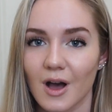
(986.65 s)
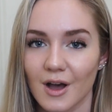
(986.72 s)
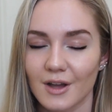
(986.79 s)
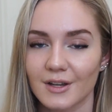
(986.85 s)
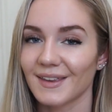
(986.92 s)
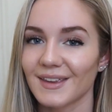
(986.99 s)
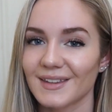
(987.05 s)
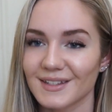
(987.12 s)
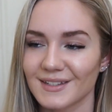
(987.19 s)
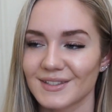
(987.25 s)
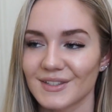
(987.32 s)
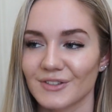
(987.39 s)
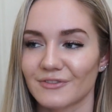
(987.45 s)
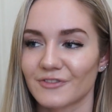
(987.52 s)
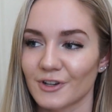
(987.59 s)
on. It
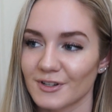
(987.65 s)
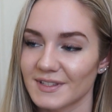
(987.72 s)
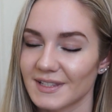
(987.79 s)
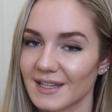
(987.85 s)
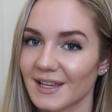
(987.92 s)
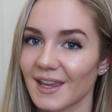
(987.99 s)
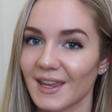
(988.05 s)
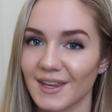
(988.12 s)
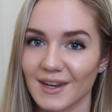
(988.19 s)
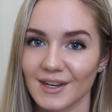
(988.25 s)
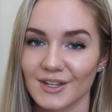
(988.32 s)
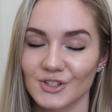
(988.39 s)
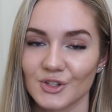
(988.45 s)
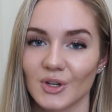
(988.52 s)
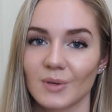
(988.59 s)
is the first link in the
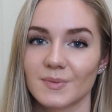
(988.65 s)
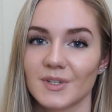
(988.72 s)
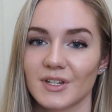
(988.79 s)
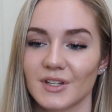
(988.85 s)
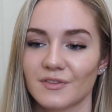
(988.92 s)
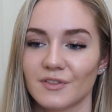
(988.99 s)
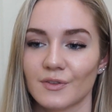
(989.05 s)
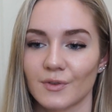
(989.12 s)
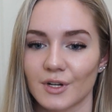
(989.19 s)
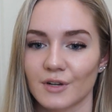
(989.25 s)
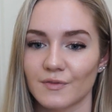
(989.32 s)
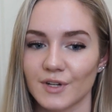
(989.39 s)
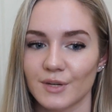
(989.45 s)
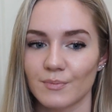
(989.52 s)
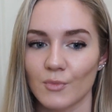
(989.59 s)
description if you want to
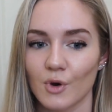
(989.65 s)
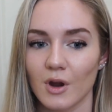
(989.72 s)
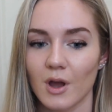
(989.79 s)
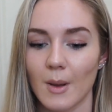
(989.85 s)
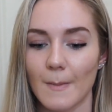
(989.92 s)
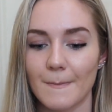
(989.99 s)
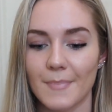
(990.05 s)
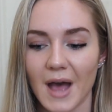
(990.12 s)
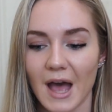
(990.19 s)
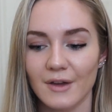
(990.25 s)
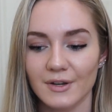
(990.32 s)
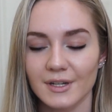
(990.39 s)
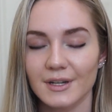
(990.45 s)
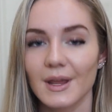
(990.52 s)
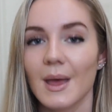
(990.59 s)
read more
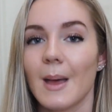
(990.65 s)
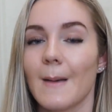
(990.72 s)
about it.